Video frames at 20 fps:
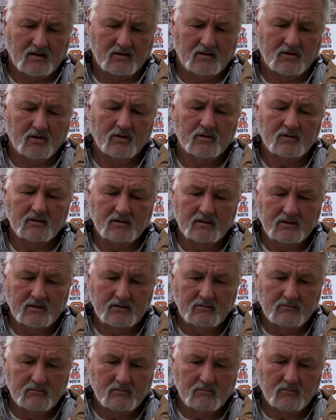
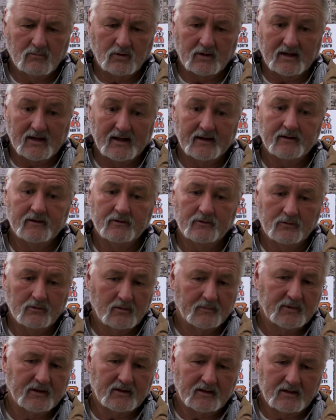Currently, what I do,
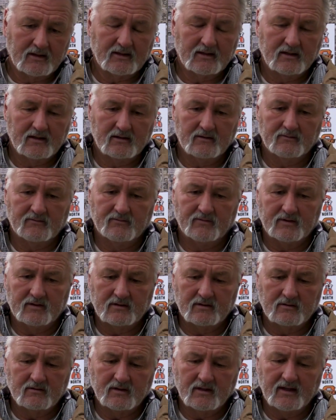I mean, I have
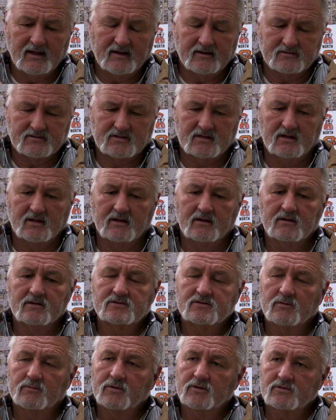the outside
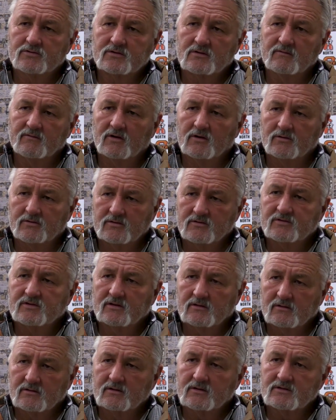distribution of all
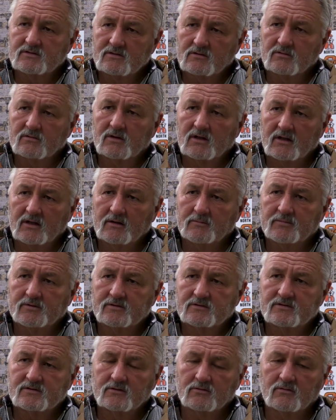utilities on
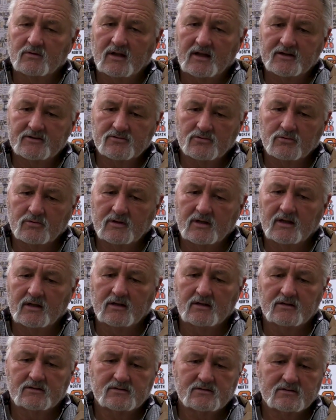campus, so natural
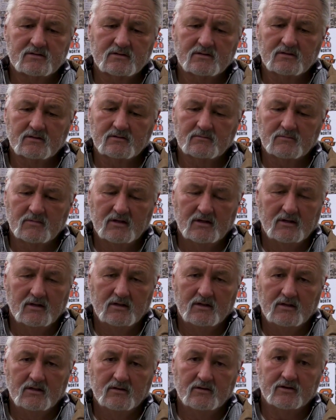gas,
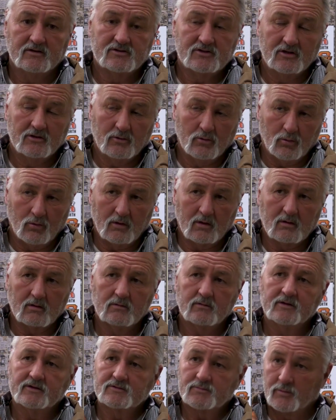the chilled
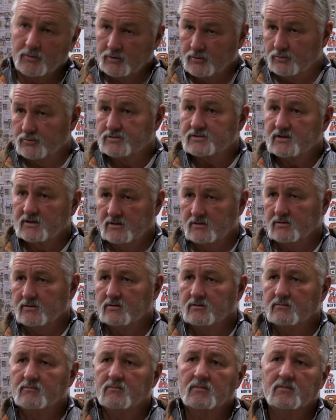water that's produced
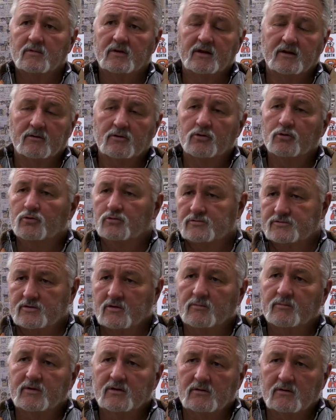here that cools our
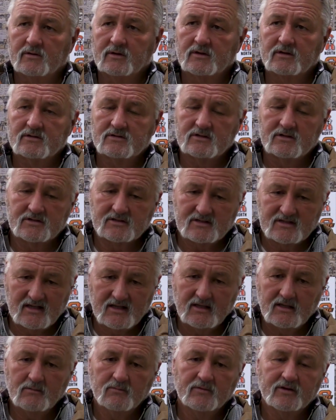buildings, the
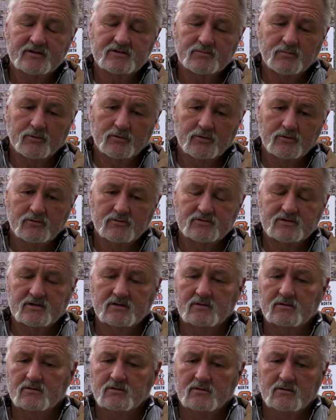steam that's produced
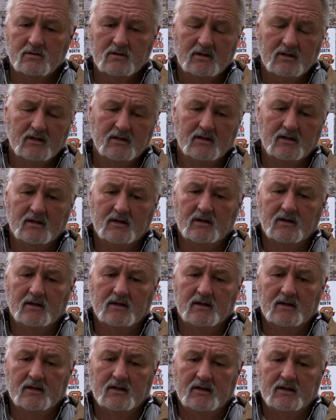here
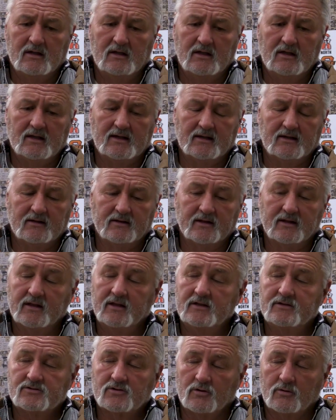that
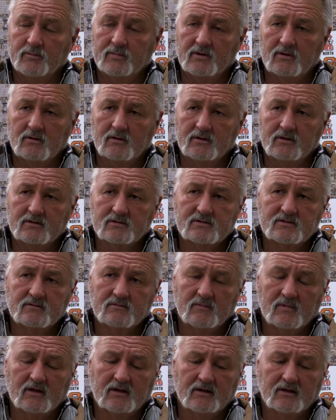heats our buildings,